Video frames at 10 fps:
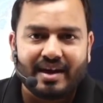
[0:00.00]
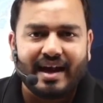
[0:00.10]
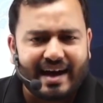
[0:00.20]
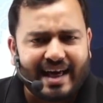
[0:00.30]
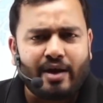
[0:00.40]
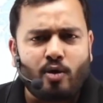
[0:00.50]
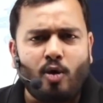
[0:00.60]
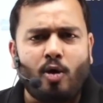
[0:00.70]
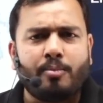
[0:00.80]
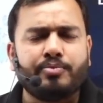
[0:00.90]
And I
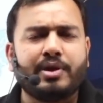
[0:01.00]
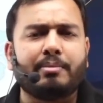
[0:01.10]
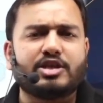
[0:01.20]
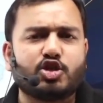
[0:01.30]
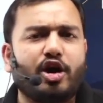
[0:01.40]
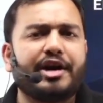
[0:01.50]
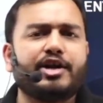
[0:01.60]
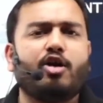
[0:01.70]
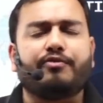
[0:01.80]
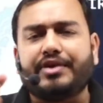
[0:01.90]
hope the
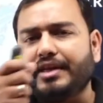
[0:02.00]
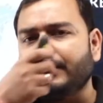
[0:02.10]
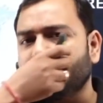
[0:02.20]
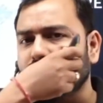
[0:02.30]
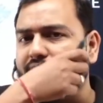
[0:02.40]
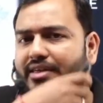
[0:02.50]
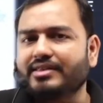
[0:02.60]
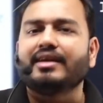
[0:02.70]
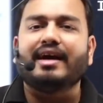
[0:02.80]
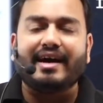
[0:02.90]
majority of Indian students
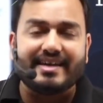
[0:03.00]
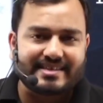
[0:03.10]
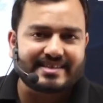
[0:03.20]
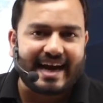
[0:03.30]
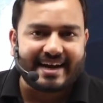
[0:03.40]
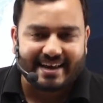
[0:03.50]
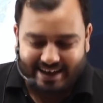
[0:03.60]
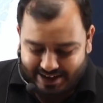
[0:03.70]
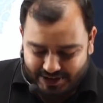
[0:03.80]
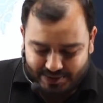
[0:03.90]
understand
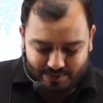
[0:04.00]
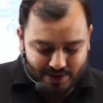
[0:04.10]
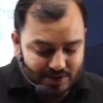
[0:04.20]
English. So